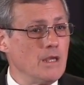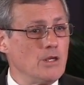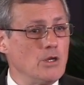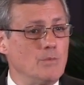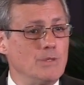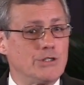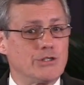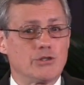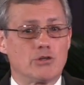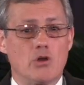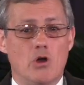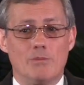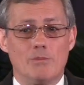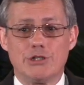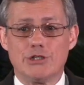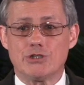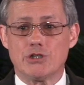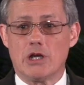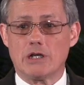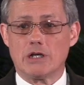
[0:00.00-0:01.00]
Now, know, Mr. Coleman
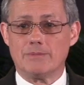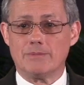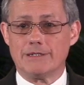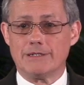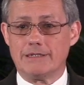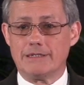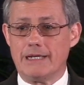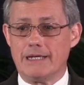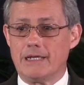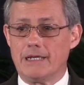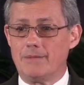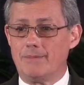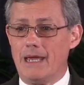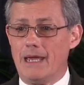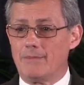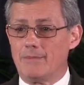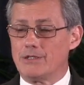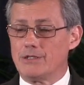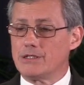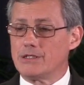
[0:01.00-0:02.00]
just talked about the Ten
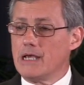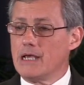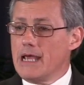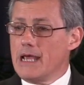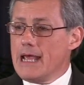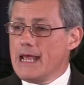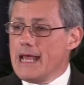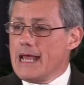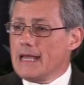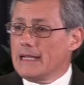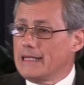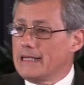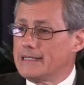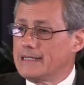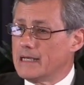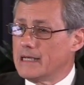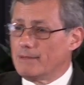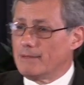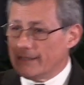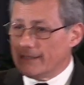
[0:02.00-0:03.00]
Commandments. Let's
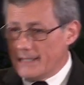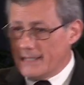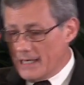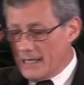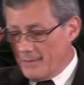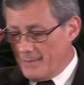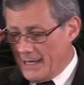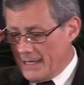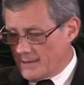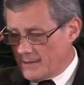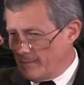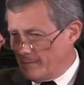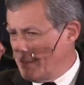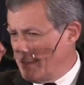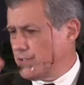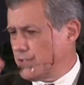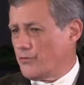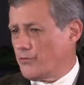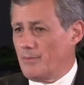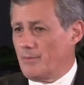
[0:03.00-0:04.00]
think about the Ten
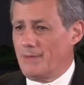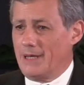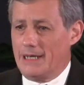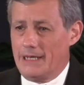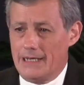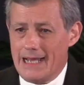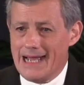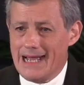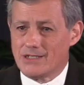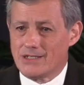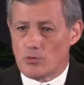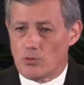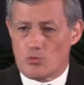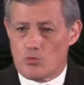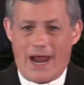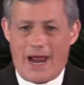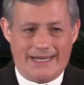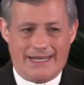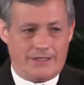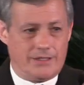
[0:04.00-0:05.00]
Commandments for a minute as a
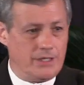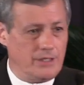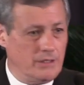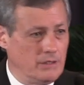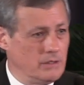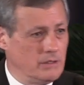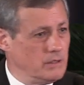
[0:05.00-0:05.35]
right.